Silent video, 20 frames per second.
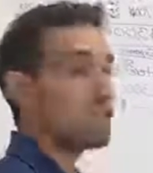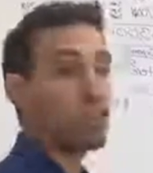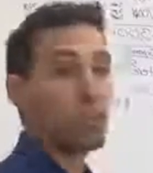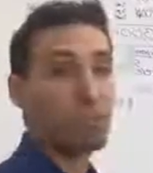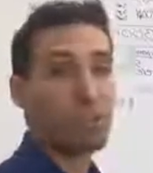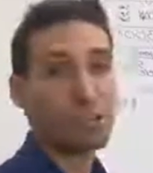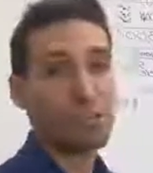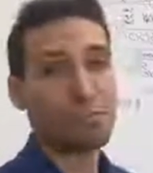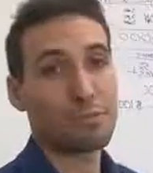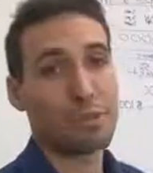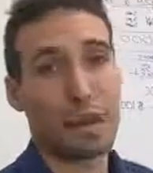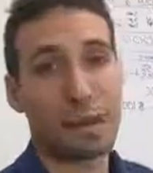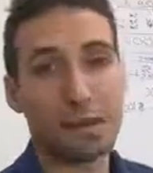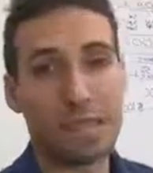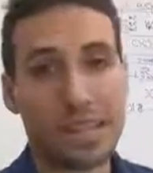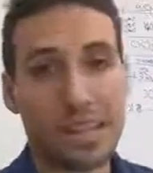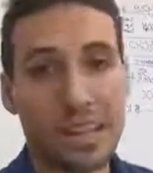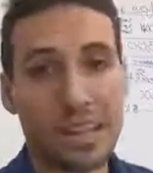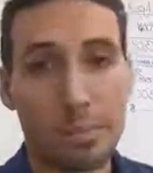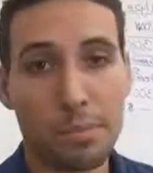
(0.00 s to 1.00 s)
much
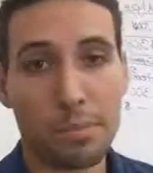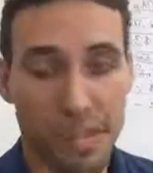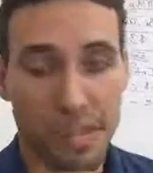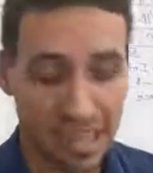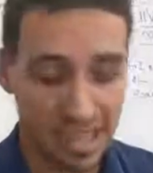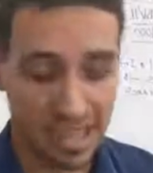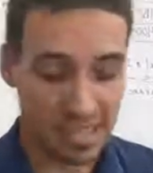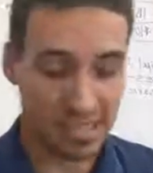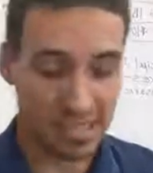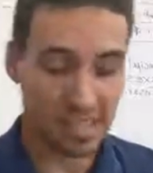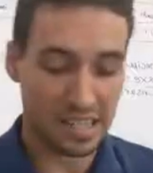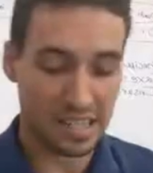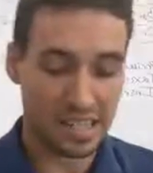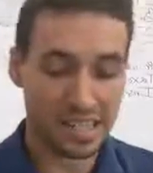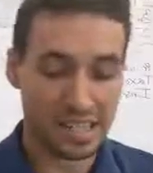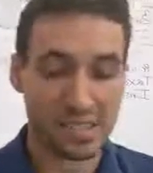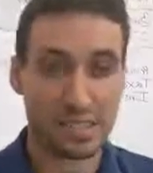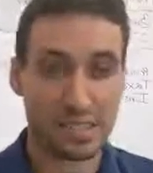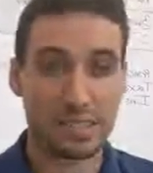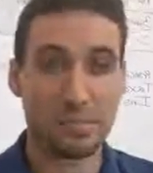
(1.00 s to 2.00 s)
rounding up, guys,
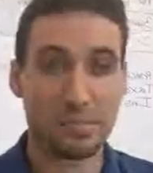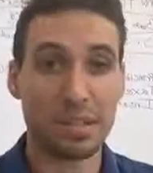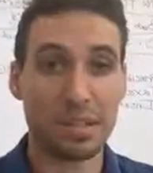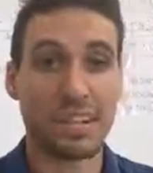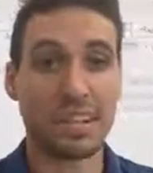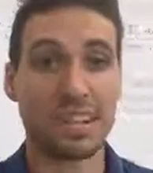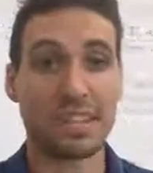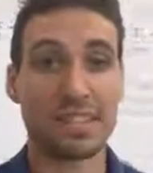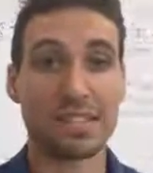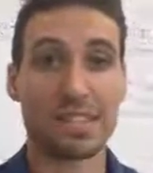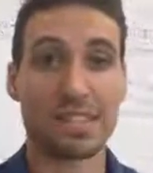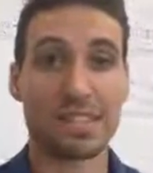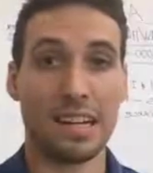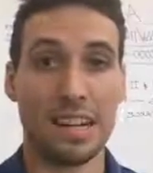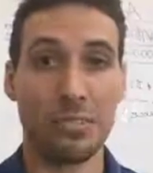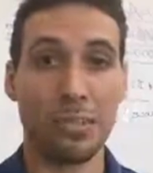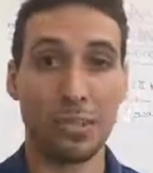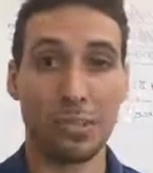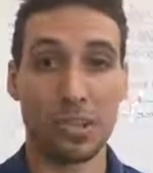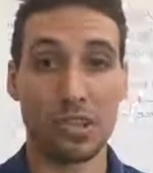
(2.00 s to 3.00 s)
is because
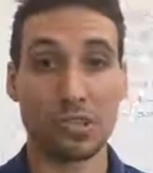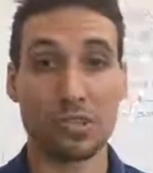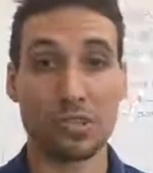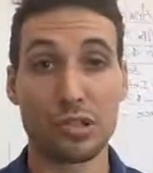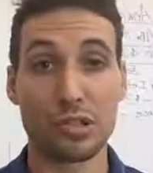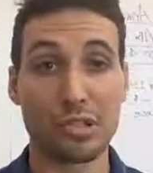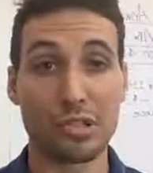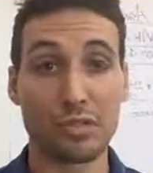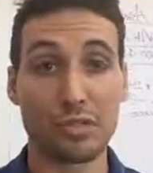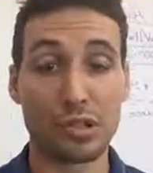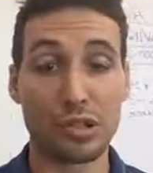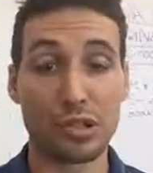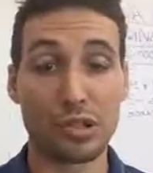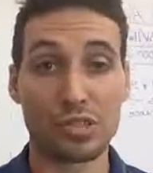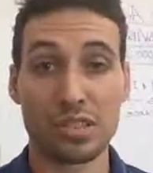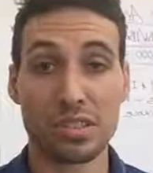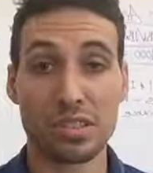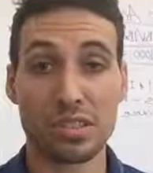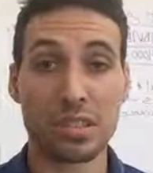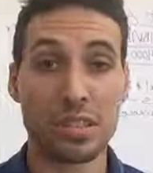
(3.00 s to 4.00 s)
I'm a conservative
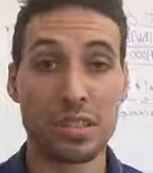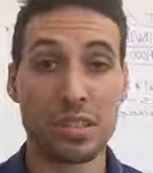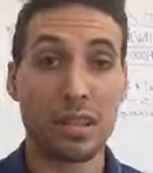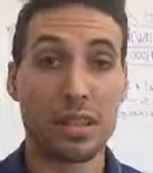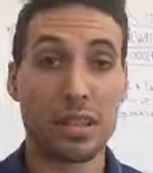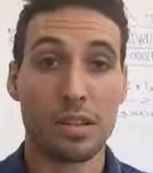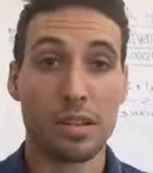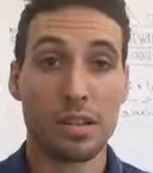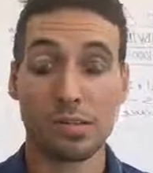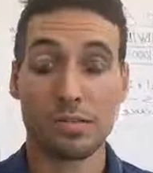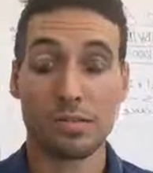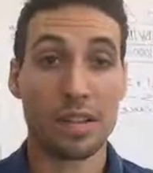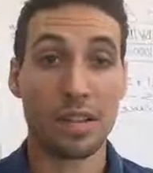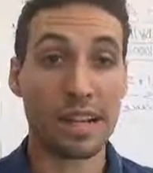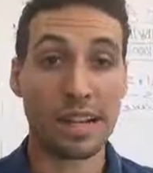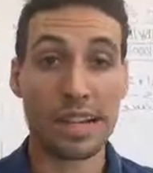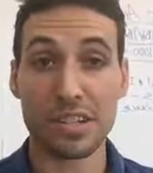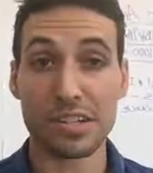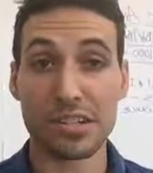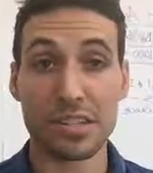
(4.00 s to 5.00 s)
person
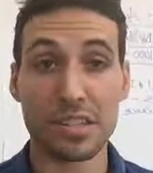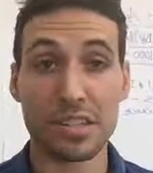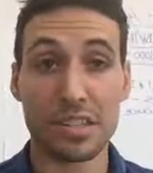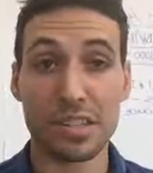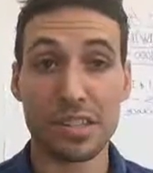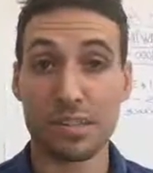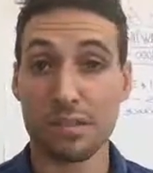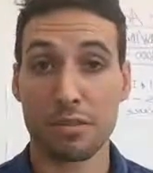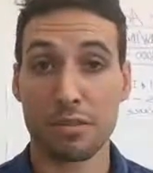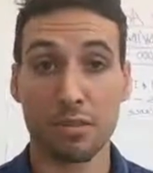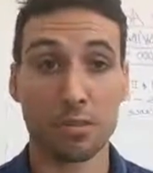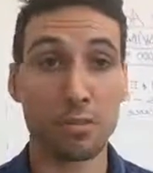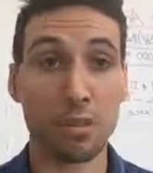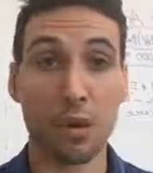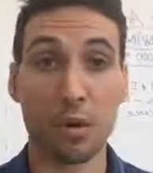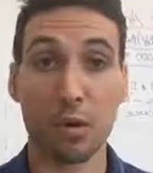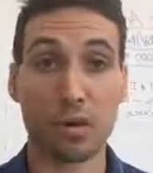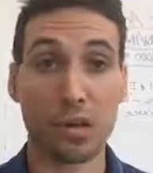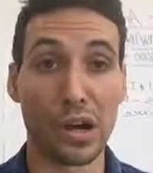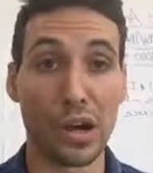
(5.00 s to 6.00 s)
financially through
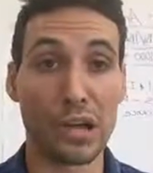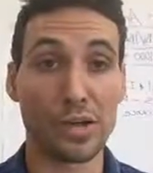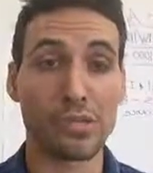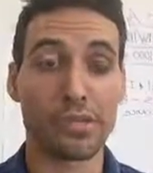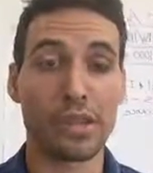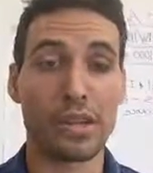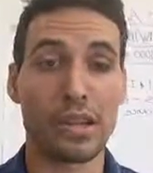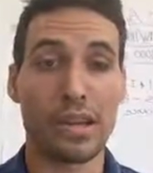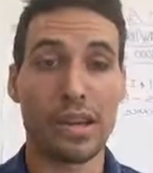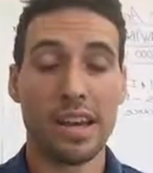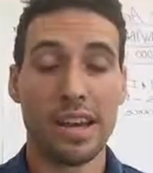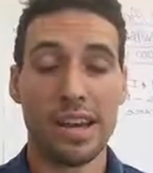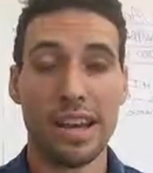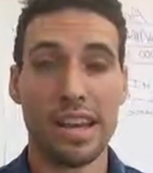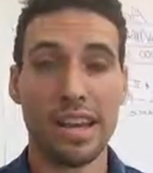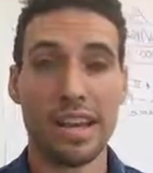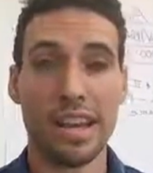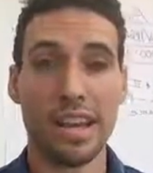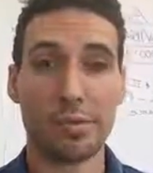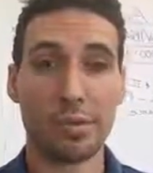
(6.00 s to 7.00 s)
my whole life.
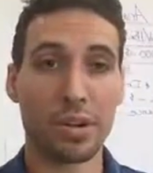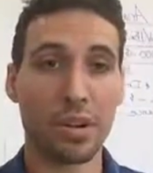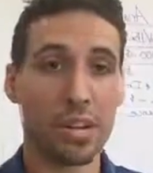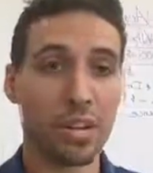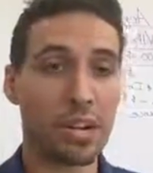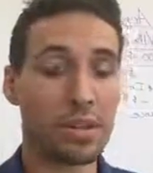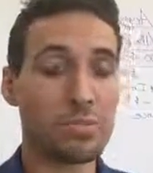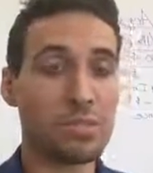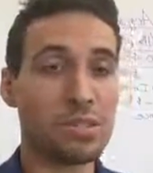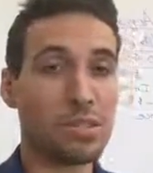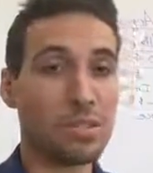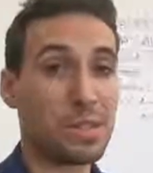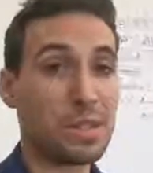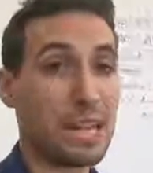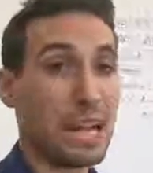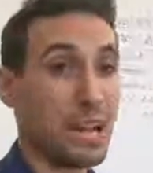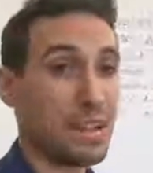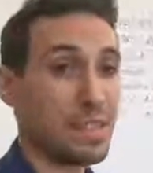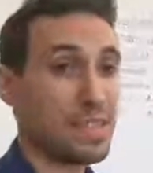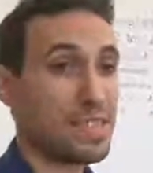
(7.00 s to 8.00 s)
And when it comes to
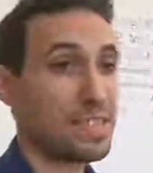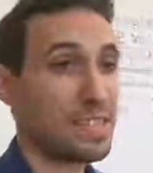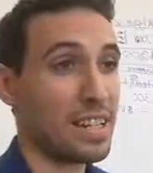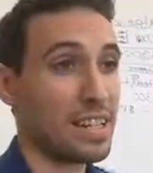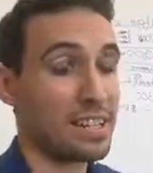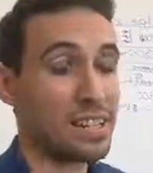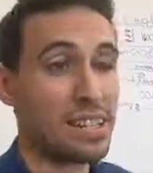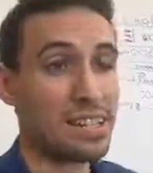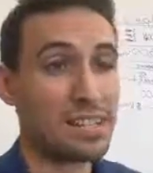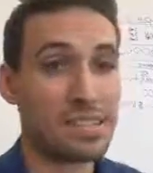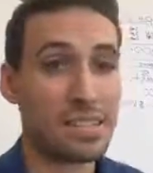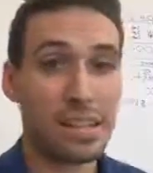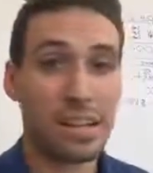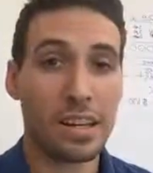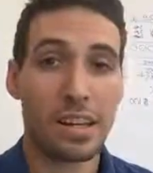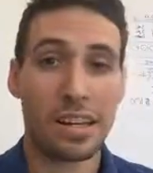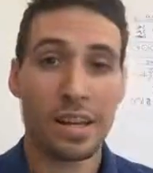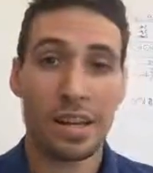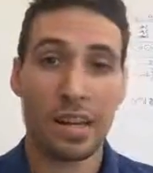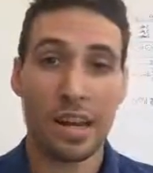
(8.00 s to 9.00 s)
analysis like this,
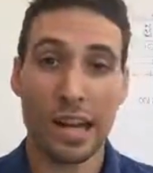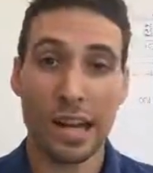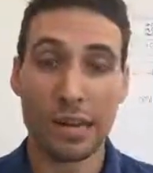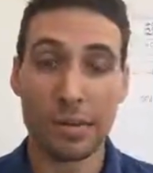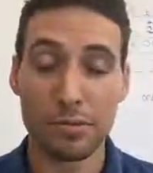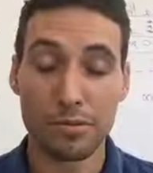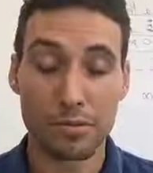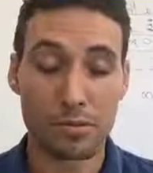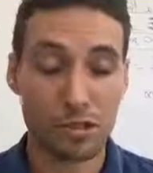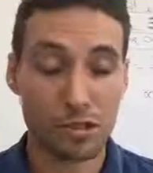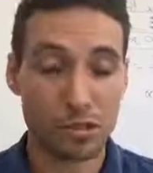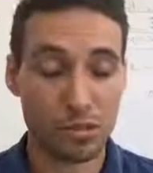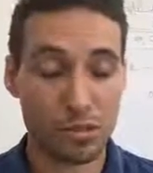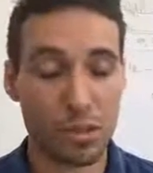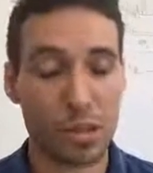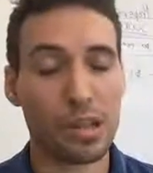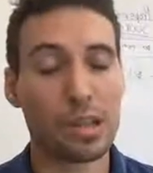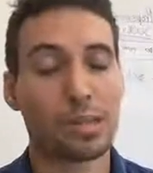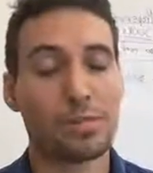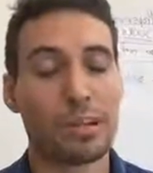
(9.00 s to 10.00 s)
I
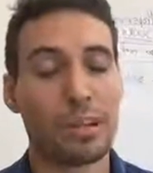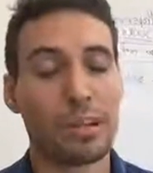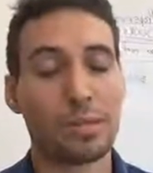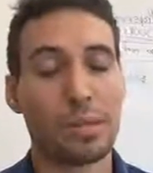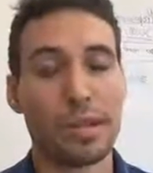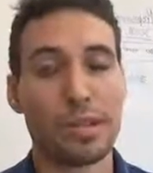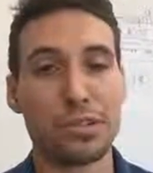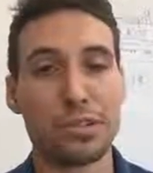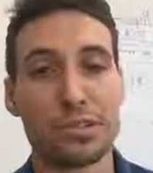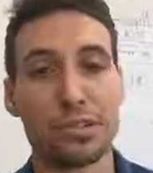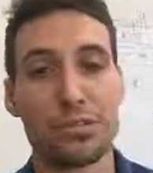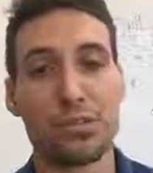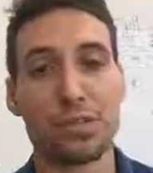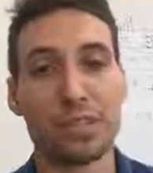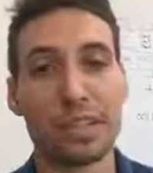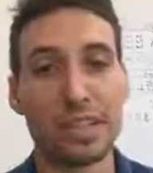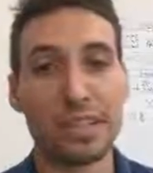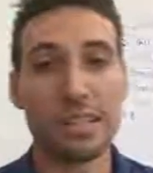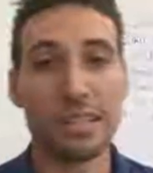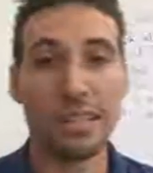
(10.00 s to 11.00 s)
strongly recommend you to
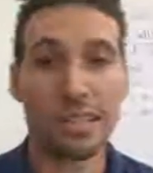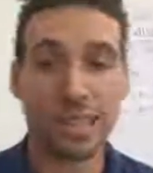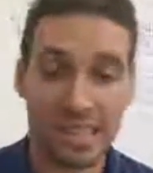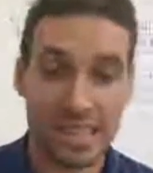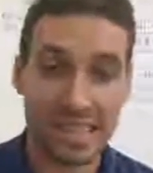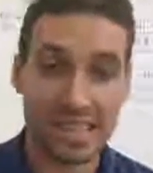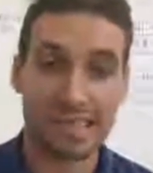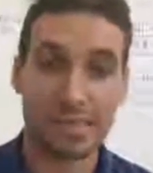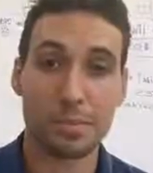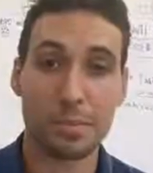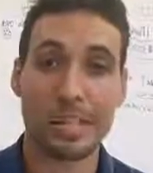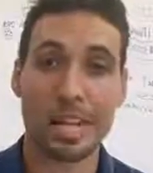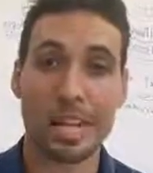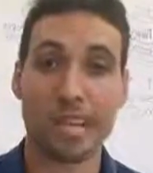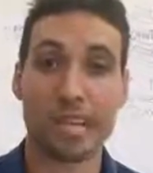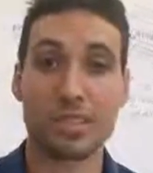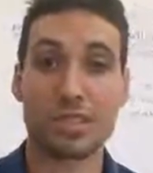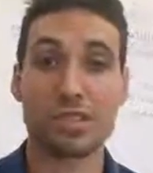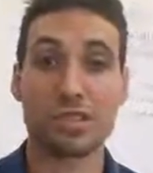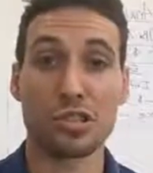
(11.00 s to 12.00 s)
get some of
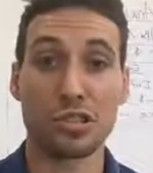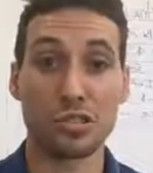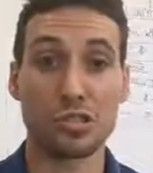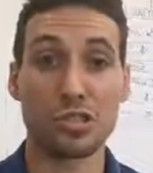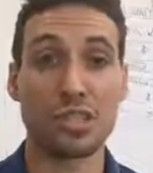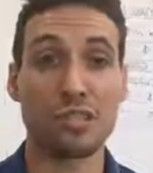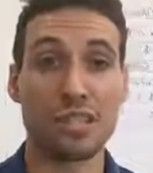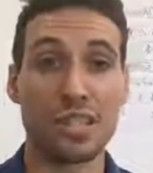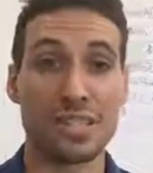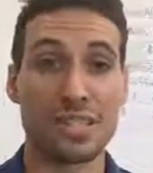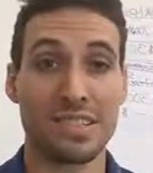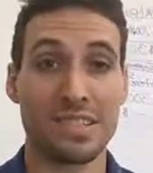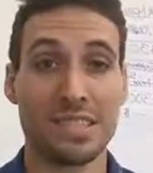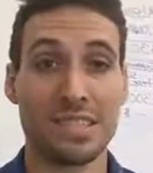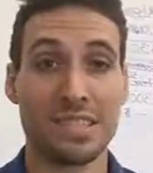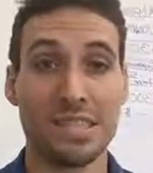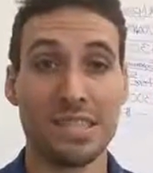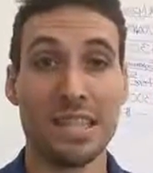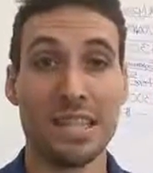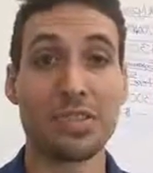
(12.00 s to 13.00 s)
that conservativeness
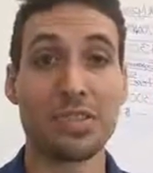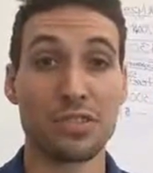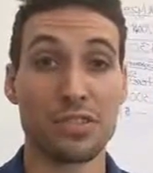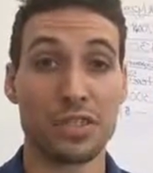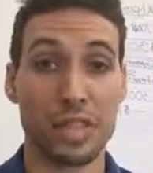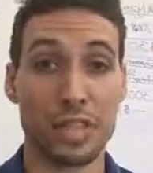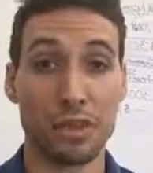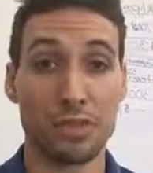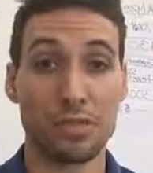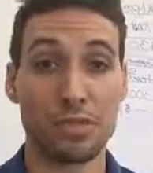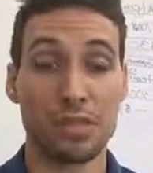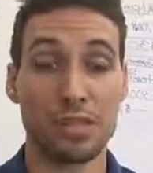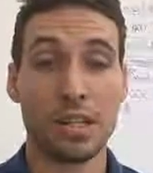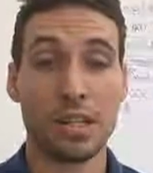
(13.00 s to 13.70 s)
in yourself.